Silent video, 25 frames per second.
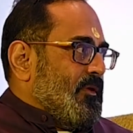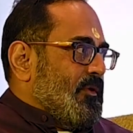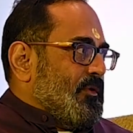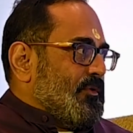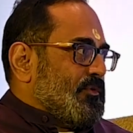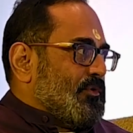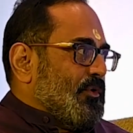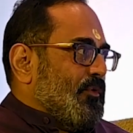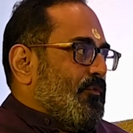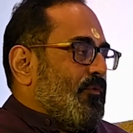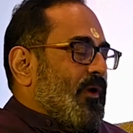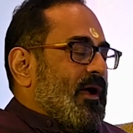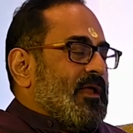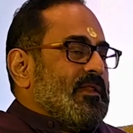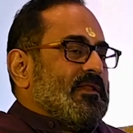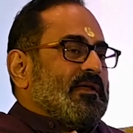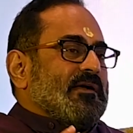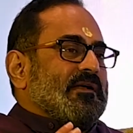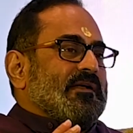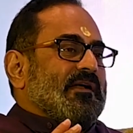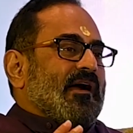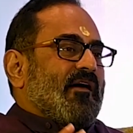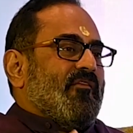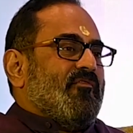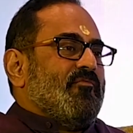So while the
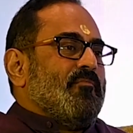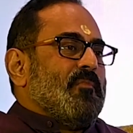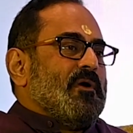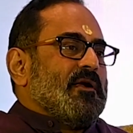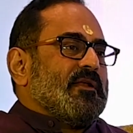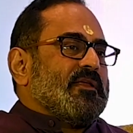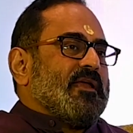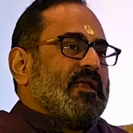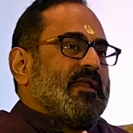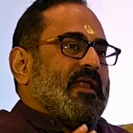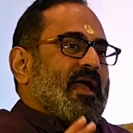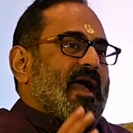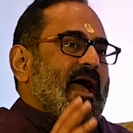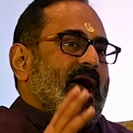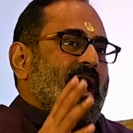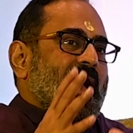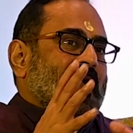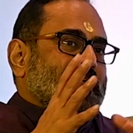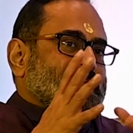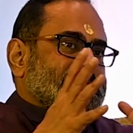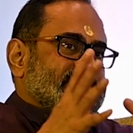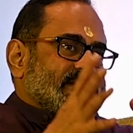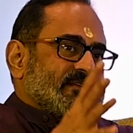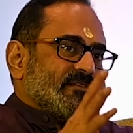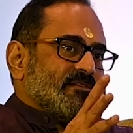government can
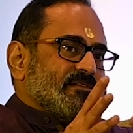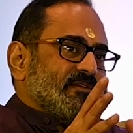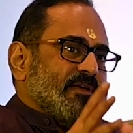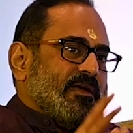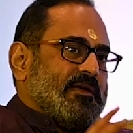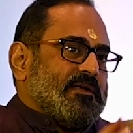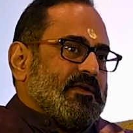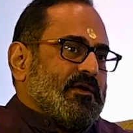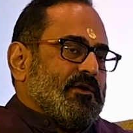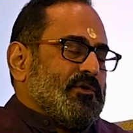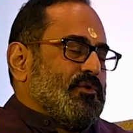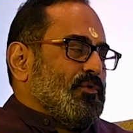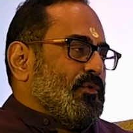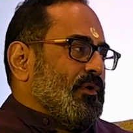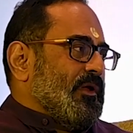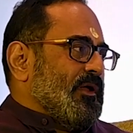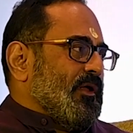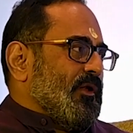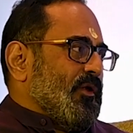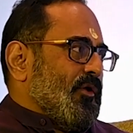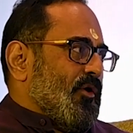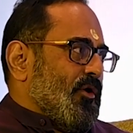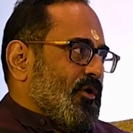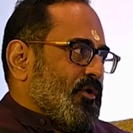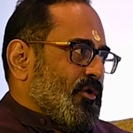access data during a
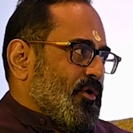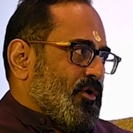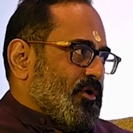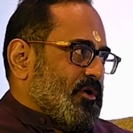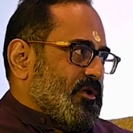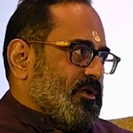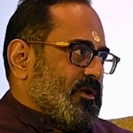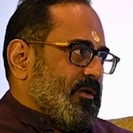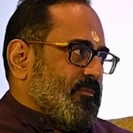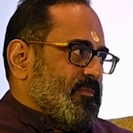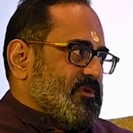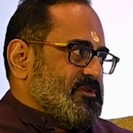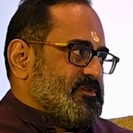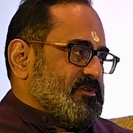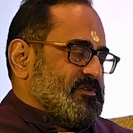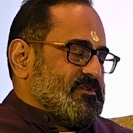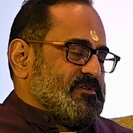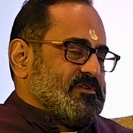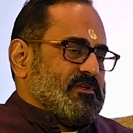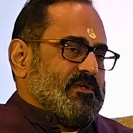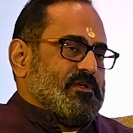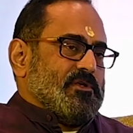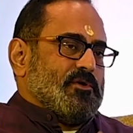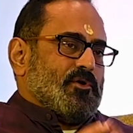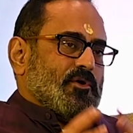law and order
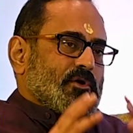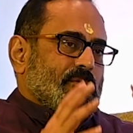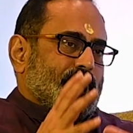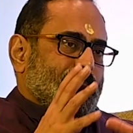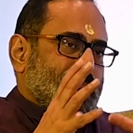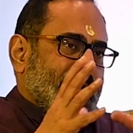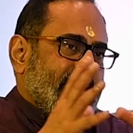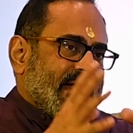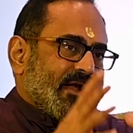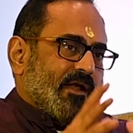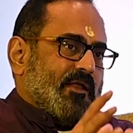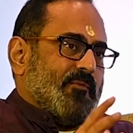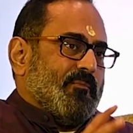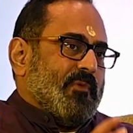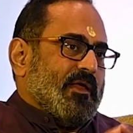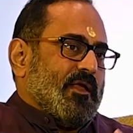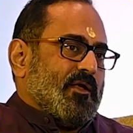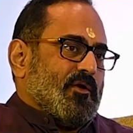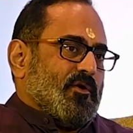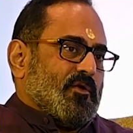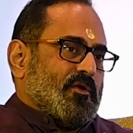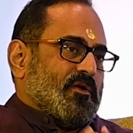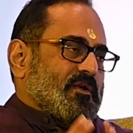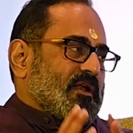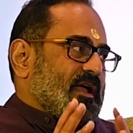emergency or a
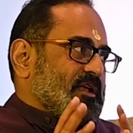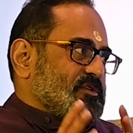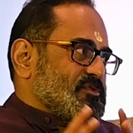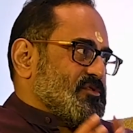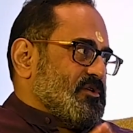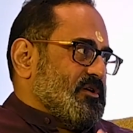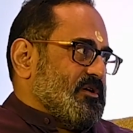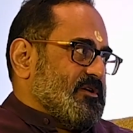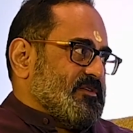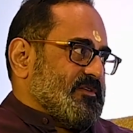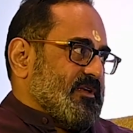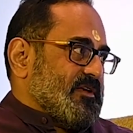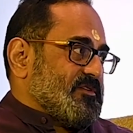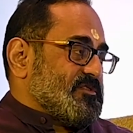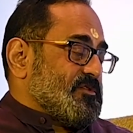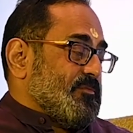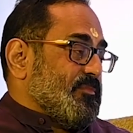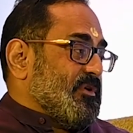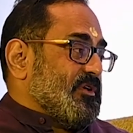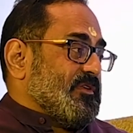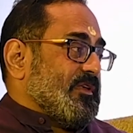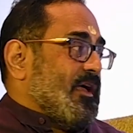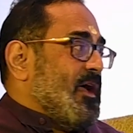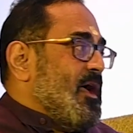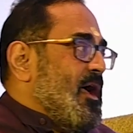pandemic or a natural disaster,
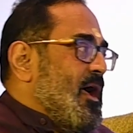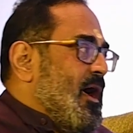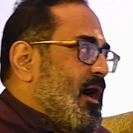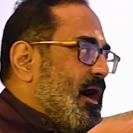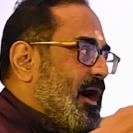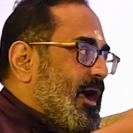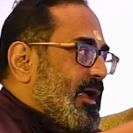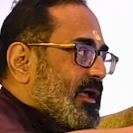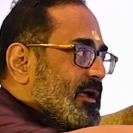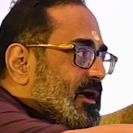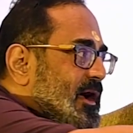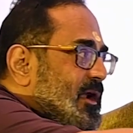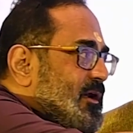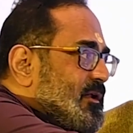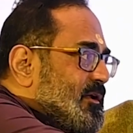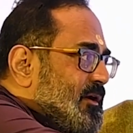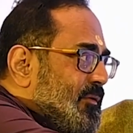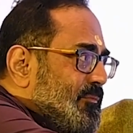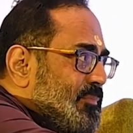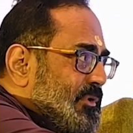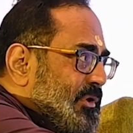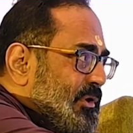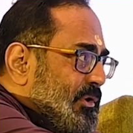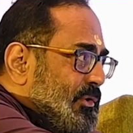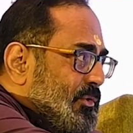because I can't
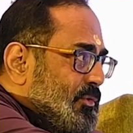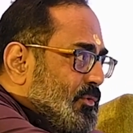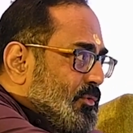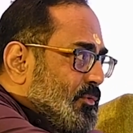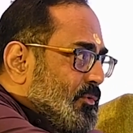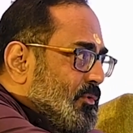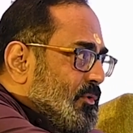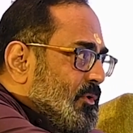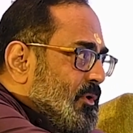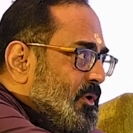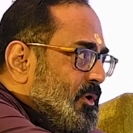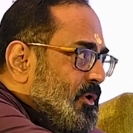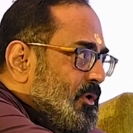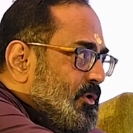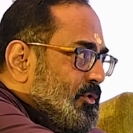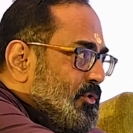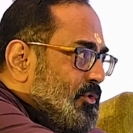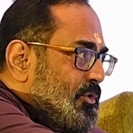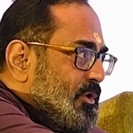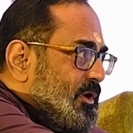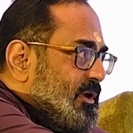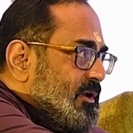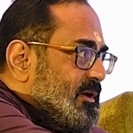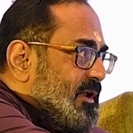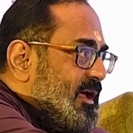come to you
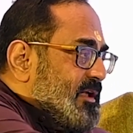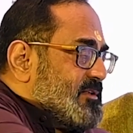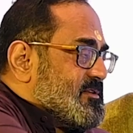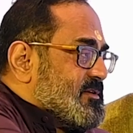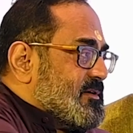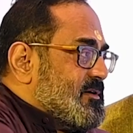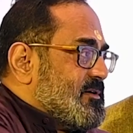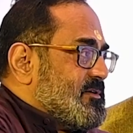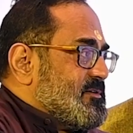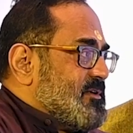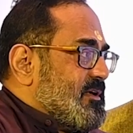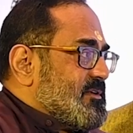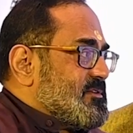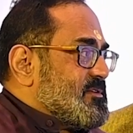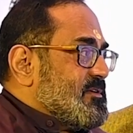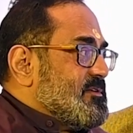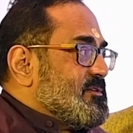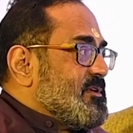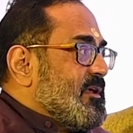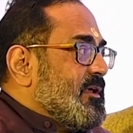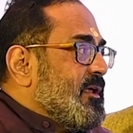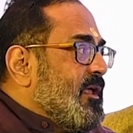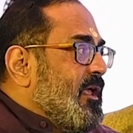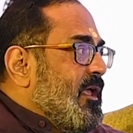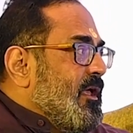during a natural disaster and
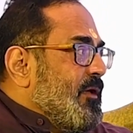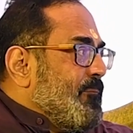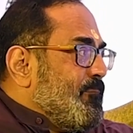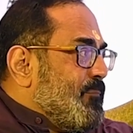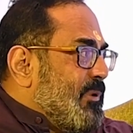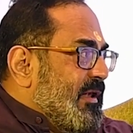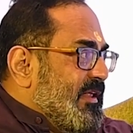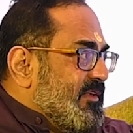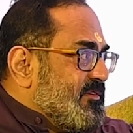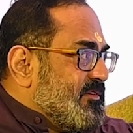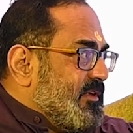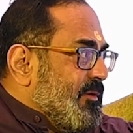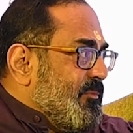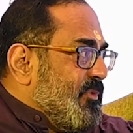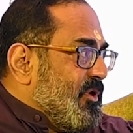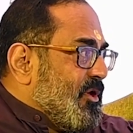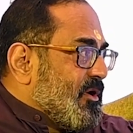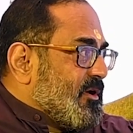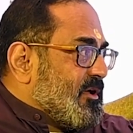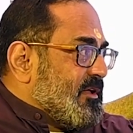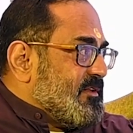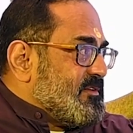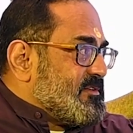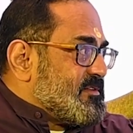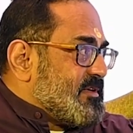say, please give me your
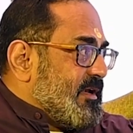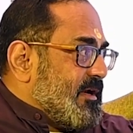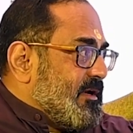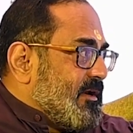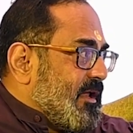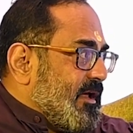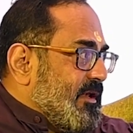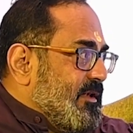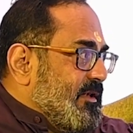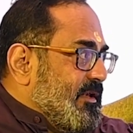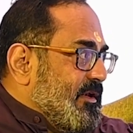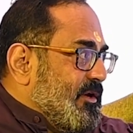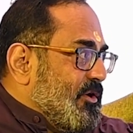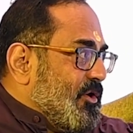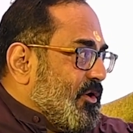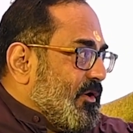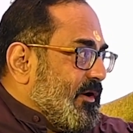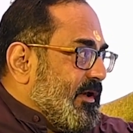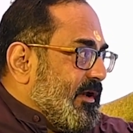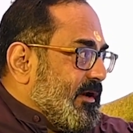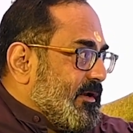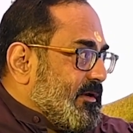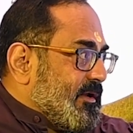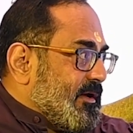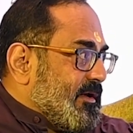consent, I need your
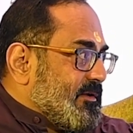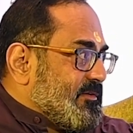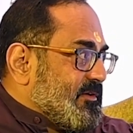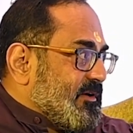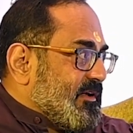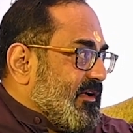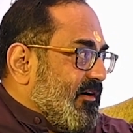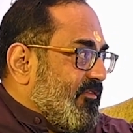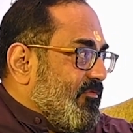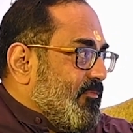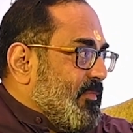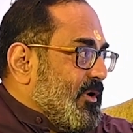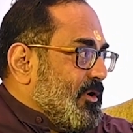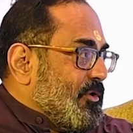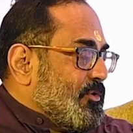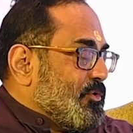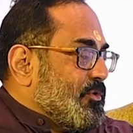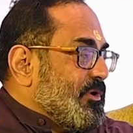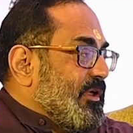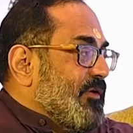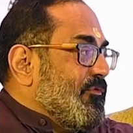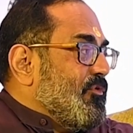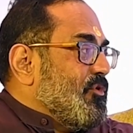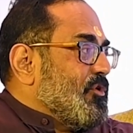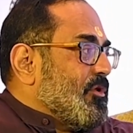data as a government to
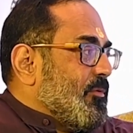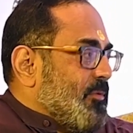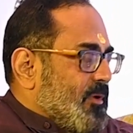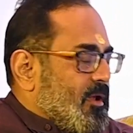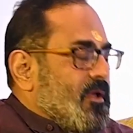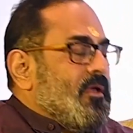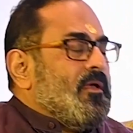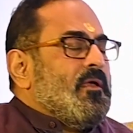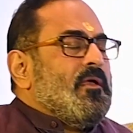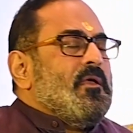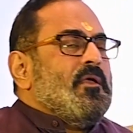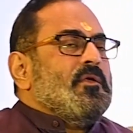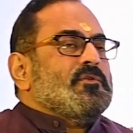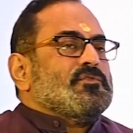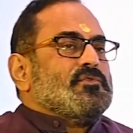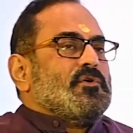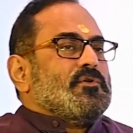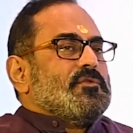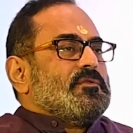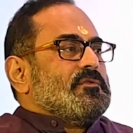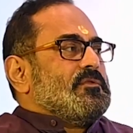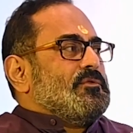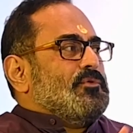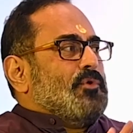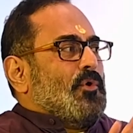give you the...
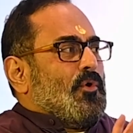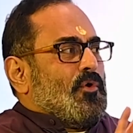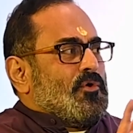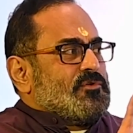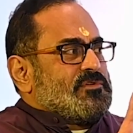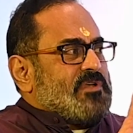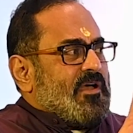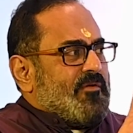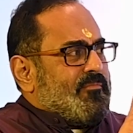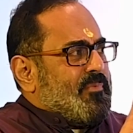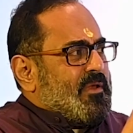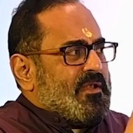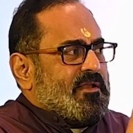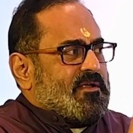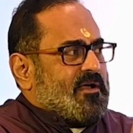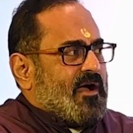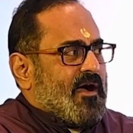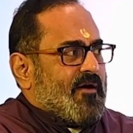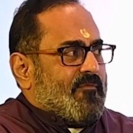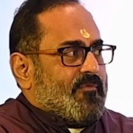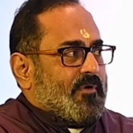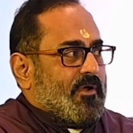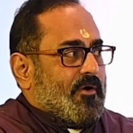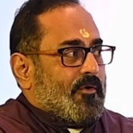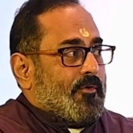So those have been
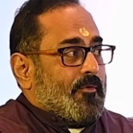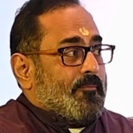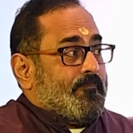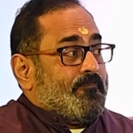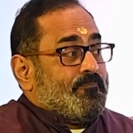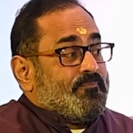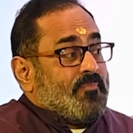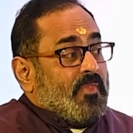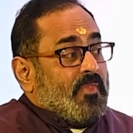carved out.